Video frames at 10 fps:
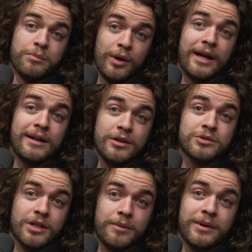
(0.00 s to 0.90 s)
brand
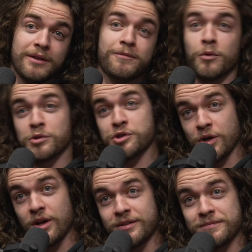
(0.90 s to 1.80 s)
deals coming in for
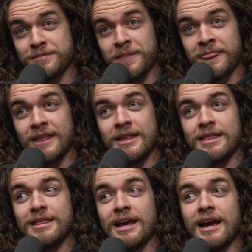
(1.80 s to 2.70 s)
Sean
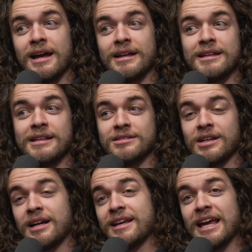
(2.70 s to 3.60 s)
that he's
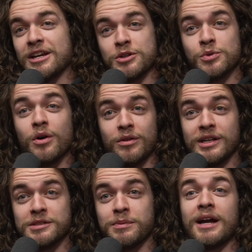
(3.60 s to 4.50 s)
like, I can't do all
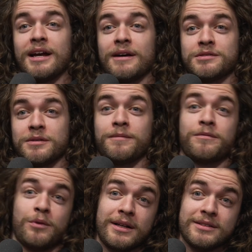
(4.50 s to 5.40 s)
these, but I have some
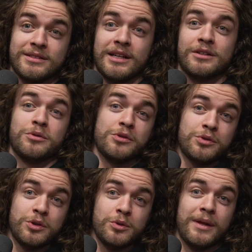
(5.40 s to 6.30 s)
friends that do
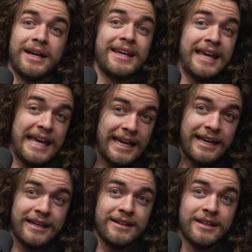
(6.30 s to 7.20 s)
YouTube that
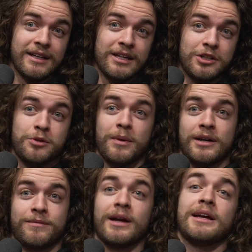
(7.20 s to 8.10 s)
can. Do you mind
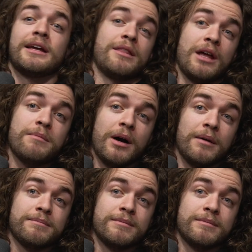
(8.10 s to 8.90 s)
if I hit them up?